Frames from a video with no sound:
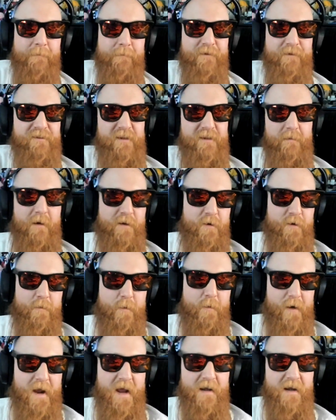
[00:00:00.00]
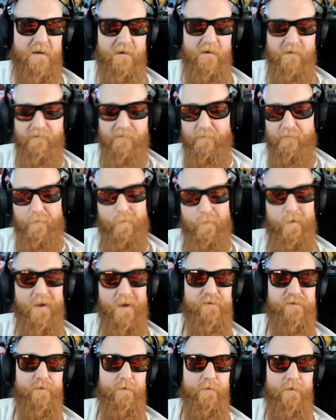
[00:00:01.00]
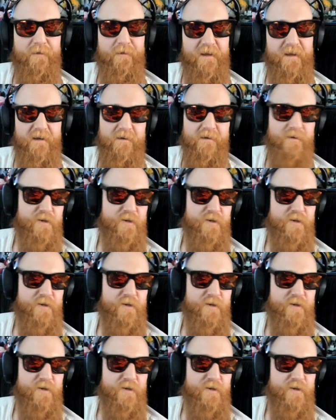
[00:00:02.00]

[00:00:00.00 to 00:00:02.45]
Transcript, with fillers: but some other brand of pretzel thin